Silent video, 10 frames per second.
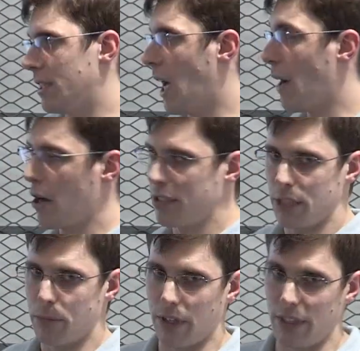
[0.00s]
our
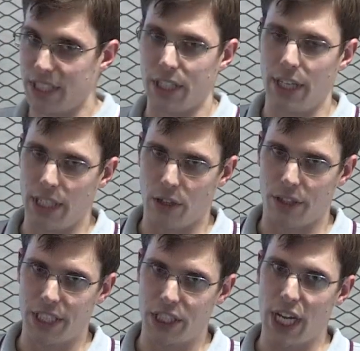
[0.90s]
hosting model is certainly
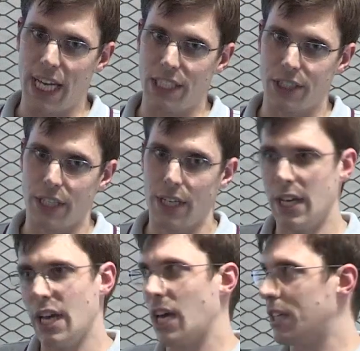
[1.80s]
not going to change.
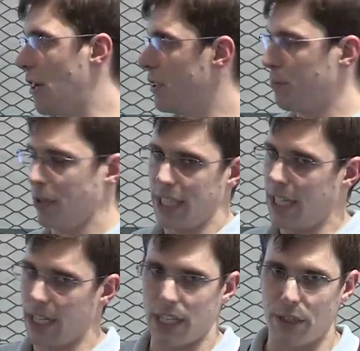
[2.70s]

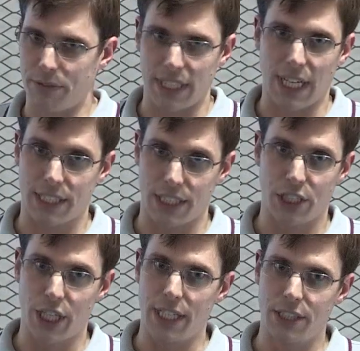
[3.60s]
CodeDeploy, I don't think that's going
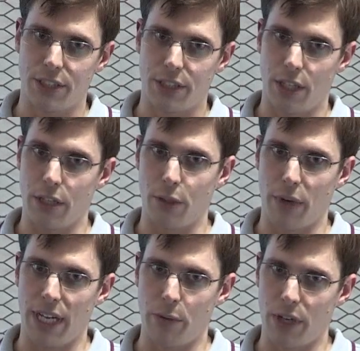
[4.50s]
to change the
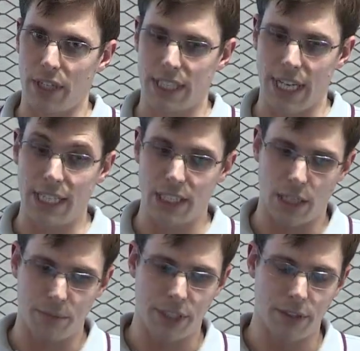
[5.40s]
way it works
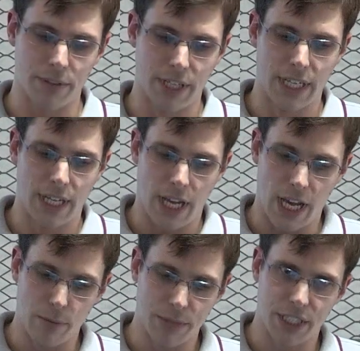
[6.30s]
anytime soon.
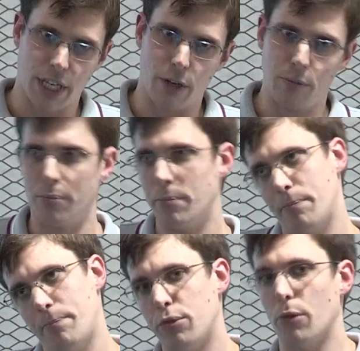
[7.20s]
So
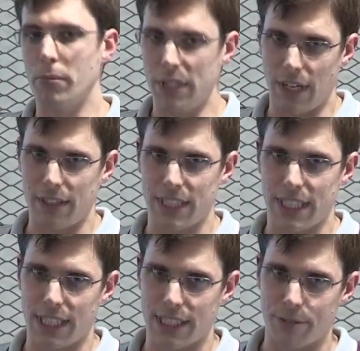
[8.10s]
probably not is
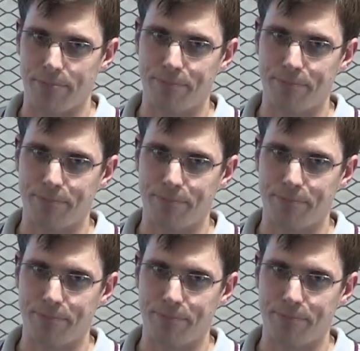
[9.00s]
the answer.